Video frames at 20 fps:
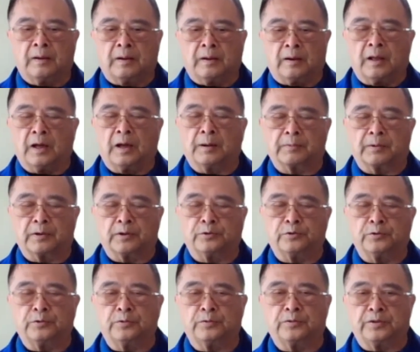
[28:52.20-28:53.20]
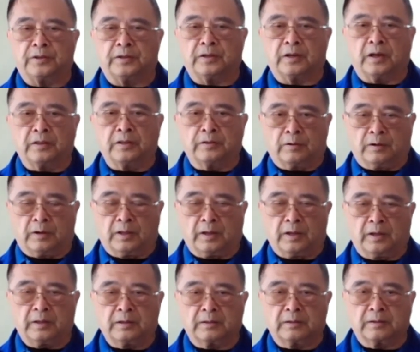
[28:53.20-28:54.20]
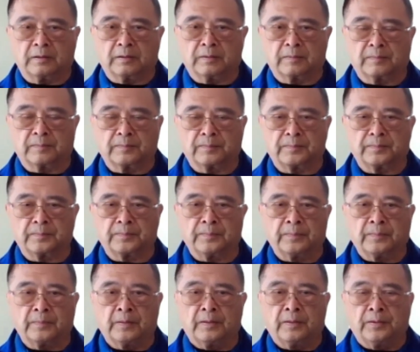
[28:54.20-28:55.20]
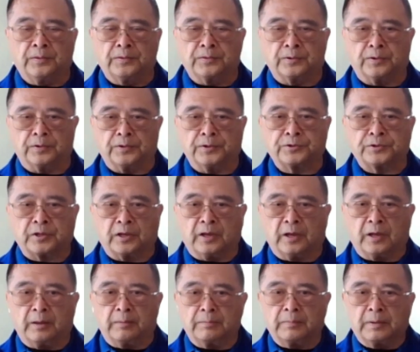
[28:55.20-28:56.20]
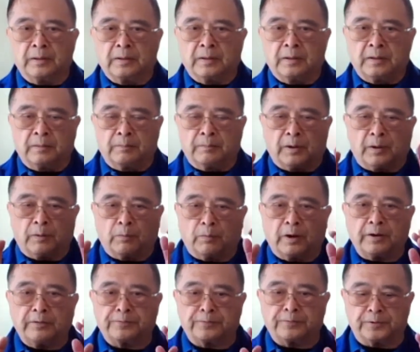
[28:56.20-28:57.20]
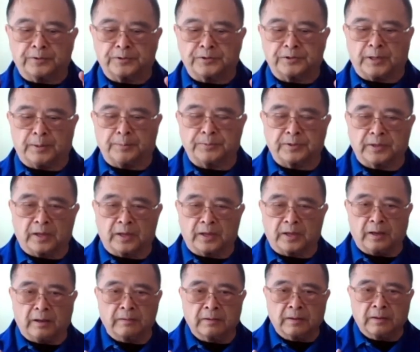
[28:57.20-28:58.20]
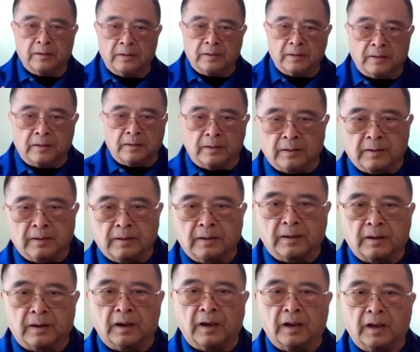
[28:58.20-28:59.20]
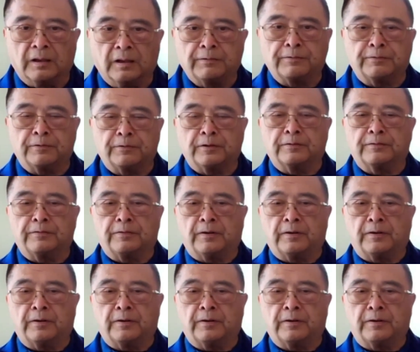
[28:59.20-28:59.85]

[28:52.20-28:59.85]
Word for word: Now I'm going to do the other leg. So this time my right foot steps out, left foot